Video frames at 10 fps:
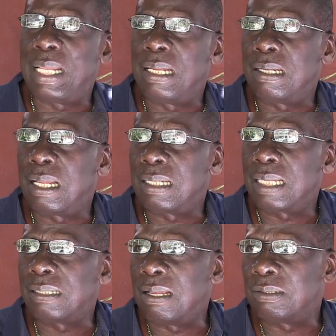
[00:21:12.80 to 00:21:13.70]
on
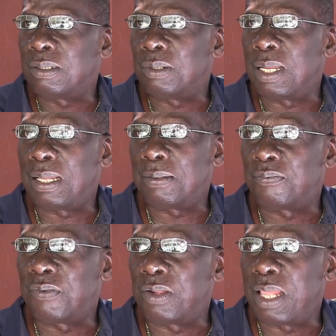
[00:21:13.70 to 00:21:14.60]
a song too
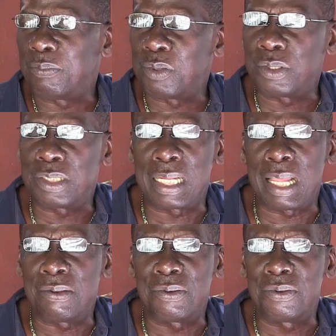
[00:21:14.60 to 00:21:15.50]
for Heptones that
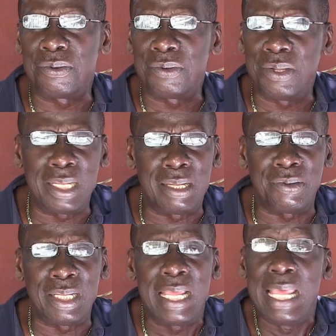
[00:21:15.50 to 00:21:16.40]
I
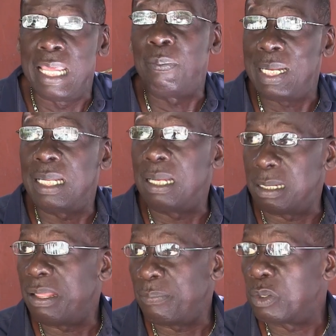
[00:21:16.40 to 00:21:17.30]
really... He played on a
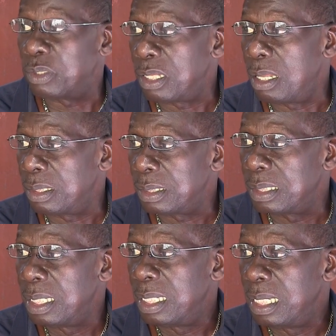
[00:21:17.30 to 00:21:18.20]
lot of Heptones songs.